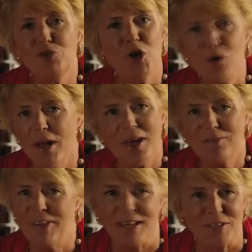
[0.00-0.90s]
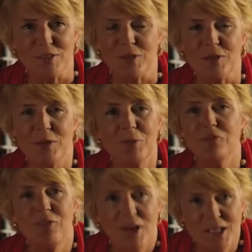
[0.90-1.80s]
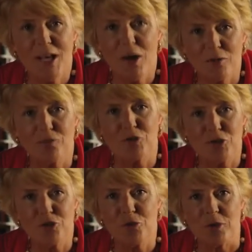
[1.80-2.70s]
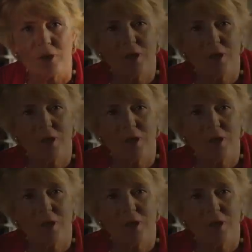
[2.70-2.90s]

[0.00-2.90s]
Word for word: don't have cancer, but find out for sure.